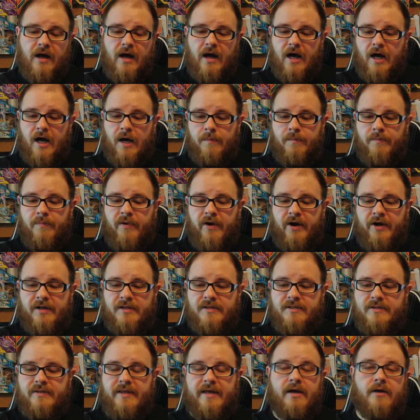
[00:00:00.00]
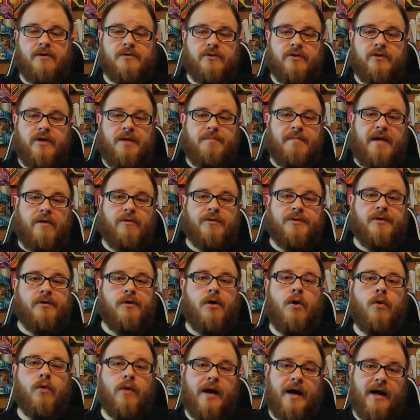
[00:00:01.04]
but they also came out with their
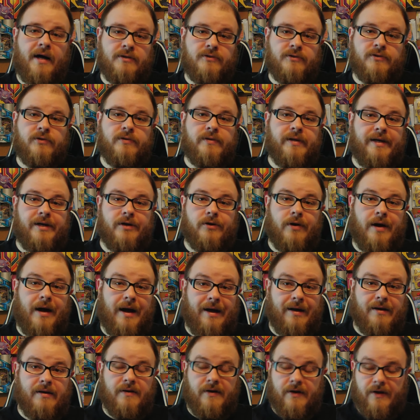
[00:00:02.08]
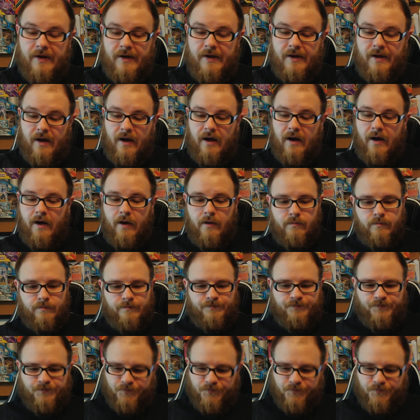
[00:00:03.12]
own console later on.